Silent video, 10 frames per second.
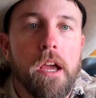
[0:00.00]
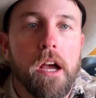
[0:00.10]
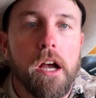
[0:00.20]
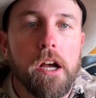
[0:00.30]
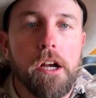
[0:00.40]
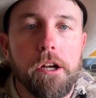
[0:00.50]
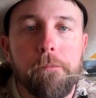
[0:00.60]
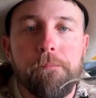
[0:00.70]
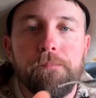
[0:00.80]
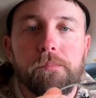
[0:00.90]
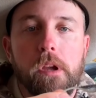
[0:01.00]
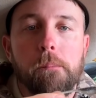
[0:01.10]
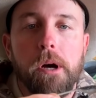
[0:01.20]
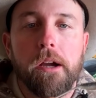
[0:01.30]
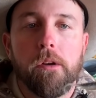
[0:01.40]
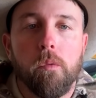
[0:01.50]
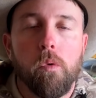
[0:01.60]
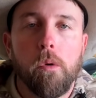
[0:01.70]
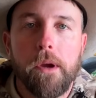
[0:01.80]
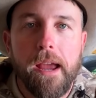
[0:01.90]
But
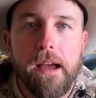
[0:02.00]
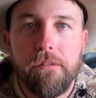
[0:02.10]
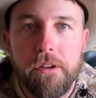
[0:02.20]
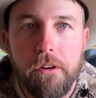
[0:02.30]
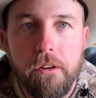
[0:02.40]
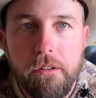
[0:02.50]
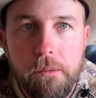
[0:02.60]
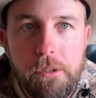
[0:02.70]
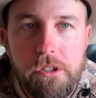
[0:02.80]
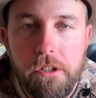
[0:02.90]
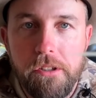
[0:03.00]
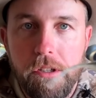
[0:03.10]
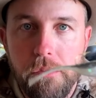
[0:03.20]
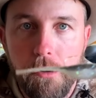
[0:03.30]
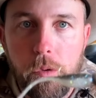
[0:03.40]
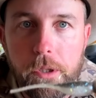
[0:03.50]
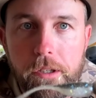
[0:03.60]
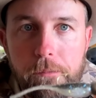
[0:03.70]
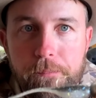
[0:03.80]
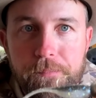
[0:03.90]
what we have here, let me show you this real
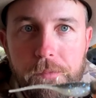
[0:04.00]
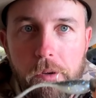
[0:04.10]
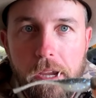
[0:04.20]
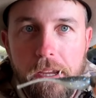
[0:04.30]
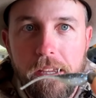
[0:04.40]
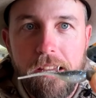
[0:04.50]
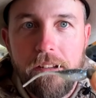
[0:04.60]
quick. Okay.